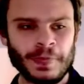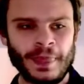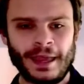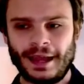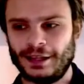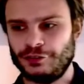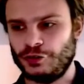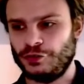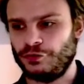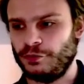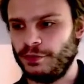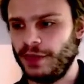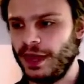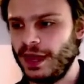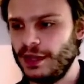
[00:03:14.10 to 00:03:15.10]
And so from
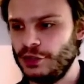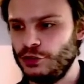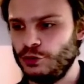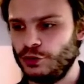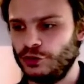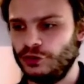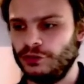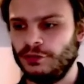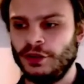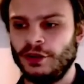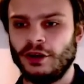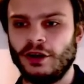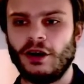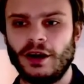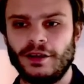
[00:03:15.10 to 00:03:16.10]
there you can
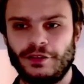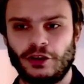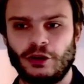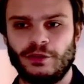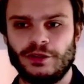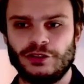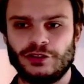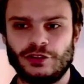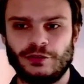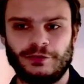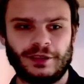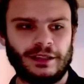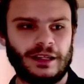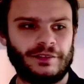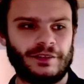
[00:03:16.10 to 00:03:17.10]
either go into
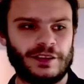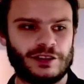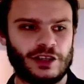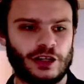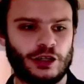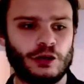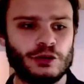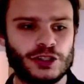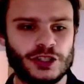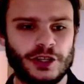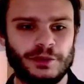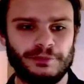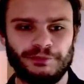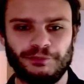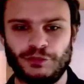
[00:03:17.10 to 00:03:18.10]
something like this
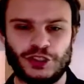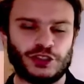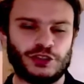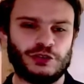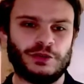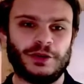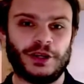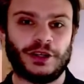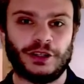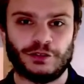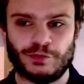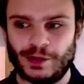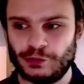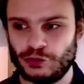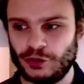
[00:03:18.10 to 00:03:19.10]
Hagosha, which kind of
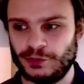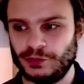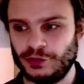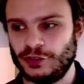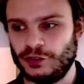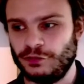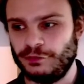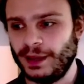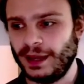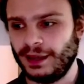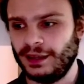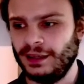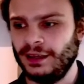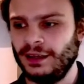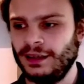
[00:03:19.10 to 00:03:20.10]
special summons itself
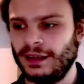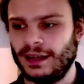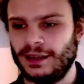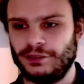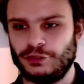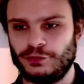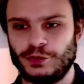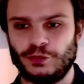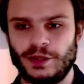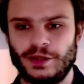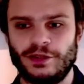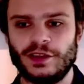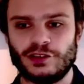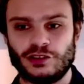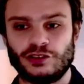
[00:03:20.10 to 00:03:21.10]
back, and between
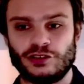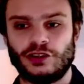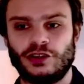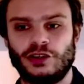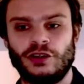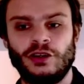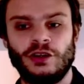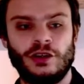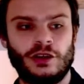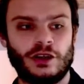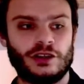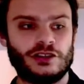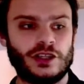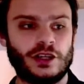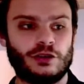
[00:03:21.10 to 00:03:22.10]
this as a
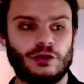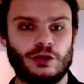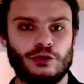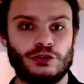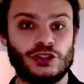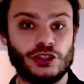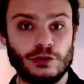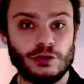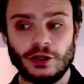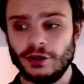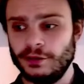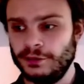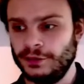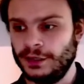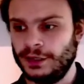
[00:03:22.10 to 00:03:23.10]
synchro tuner
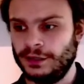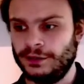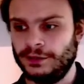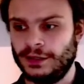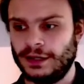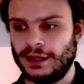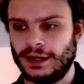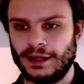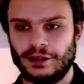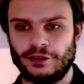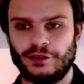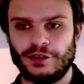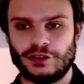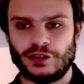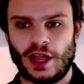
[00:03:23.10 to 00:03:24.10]
and
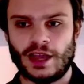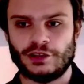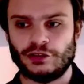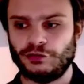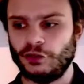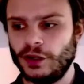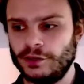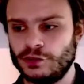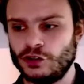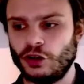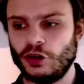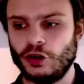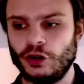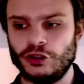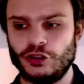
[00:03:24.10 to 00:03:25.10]
this as a
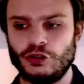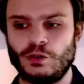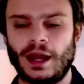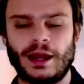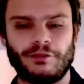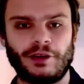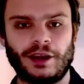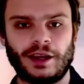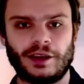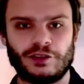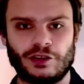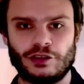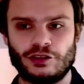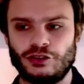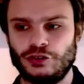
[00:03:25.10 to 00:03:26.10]
5-star, you have
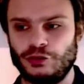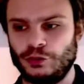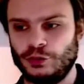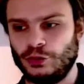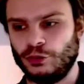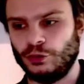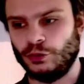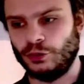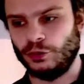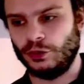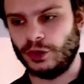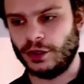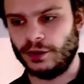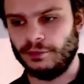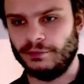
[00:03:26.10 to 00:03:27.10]
access to
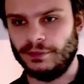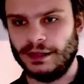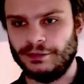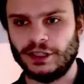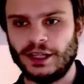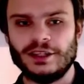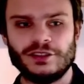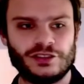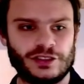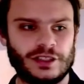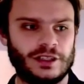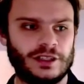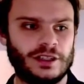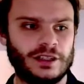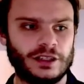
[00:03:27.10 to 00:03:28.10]
your level 8
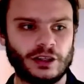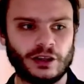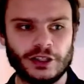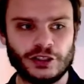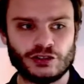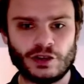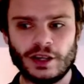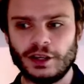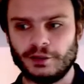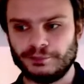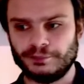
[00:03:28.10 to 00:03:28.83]
in Kite Drake.